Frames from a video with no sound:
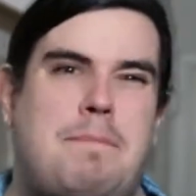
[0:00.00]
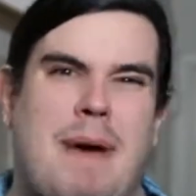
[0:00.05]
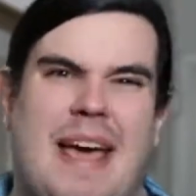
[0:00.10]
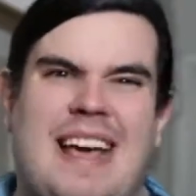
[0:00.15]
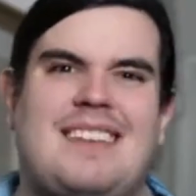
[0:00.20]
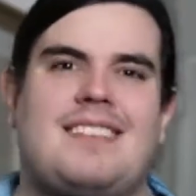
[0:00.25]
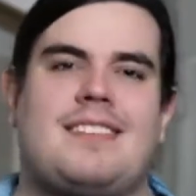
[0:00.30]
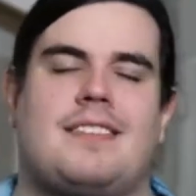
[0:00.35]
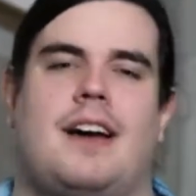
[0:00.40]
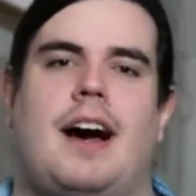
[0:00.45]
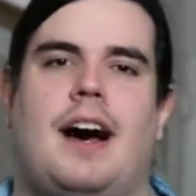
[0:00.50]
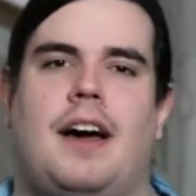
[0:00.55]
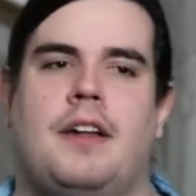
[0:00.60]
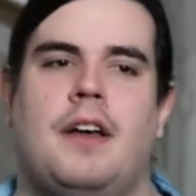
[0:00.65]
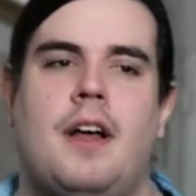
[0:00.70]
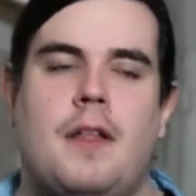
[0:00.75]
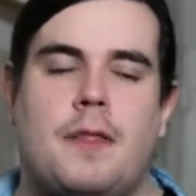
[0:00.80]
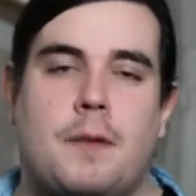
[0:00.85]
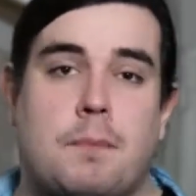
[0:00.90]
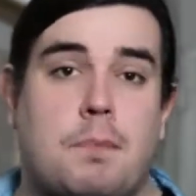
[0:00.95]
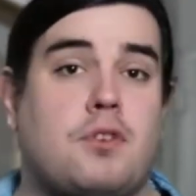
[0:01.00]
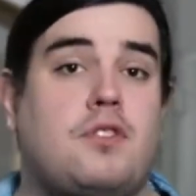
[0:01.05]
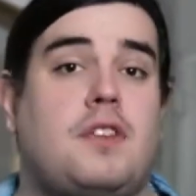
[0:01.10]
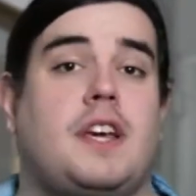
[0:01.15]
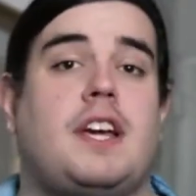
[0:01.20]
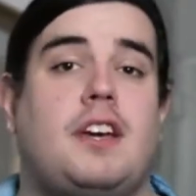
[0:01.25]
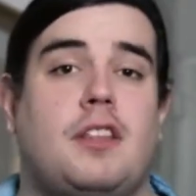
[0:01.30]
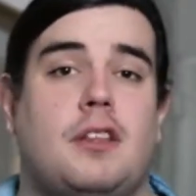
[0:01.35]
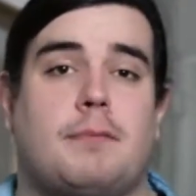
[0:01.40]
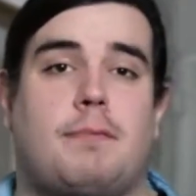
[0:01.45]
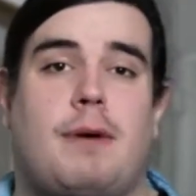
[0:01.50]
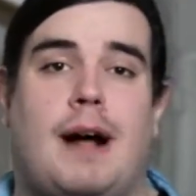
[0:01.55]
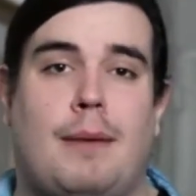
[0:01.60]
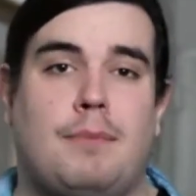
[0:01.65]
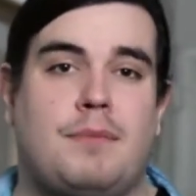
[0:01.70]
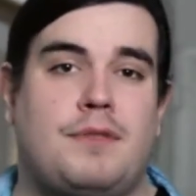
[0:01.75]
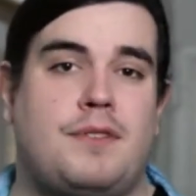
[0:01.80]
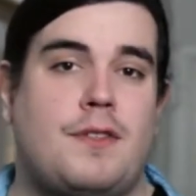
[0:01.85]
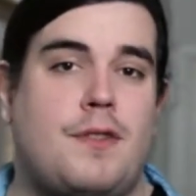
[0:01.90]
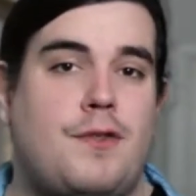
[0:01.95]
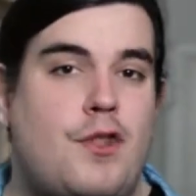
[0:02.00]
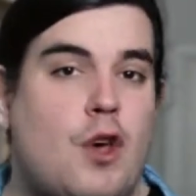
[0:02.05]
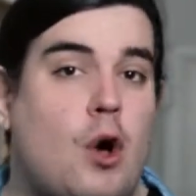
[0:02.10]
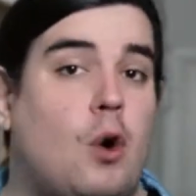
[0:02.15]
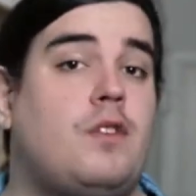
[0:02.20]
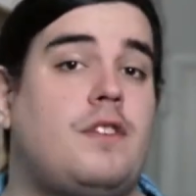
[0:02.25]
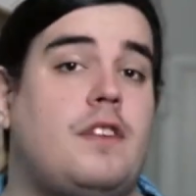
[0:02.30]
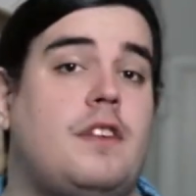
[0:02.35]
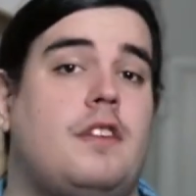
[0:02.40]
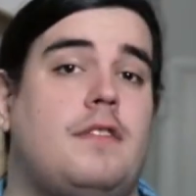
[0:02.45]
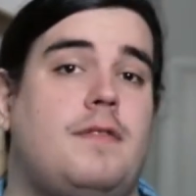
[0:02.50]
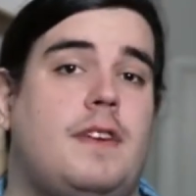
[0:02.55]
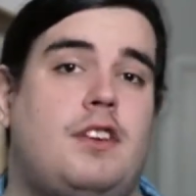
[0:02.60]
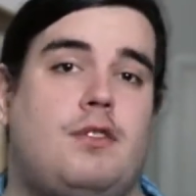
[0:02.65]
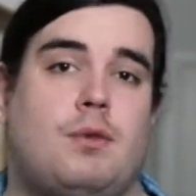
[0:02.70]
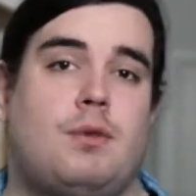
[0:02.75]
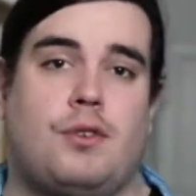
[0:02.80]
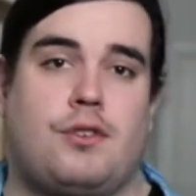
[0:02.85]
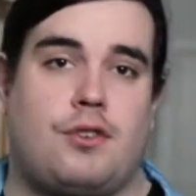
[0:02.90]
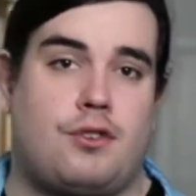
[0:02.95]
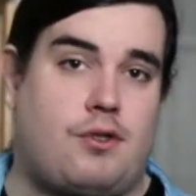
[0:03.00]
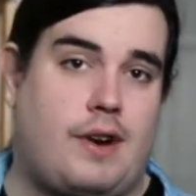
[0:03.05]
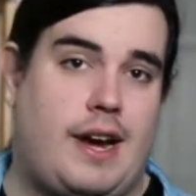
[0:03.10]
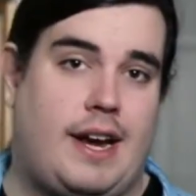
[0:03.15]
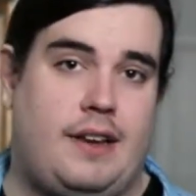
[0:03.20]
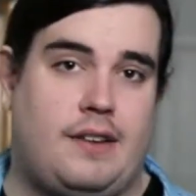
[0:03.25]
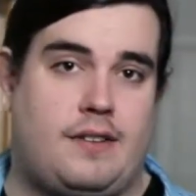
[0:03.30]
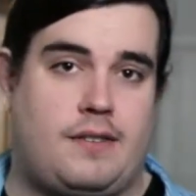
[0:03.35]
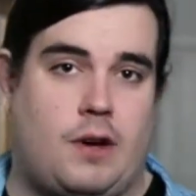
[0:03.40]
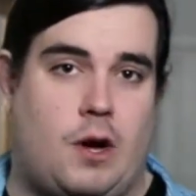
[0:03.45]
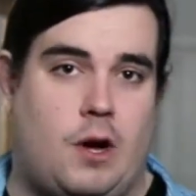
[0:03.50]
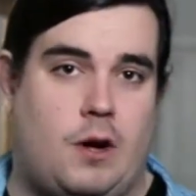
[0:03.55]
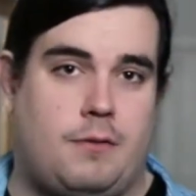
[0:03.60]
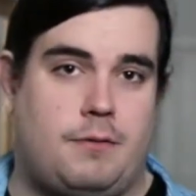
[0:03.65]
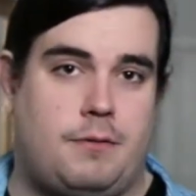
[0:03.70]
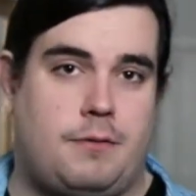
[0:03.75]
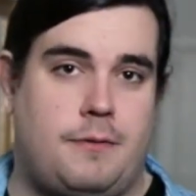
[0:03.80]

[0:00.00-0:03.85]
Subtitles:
based on the particular problems that those individuals are trying to solve.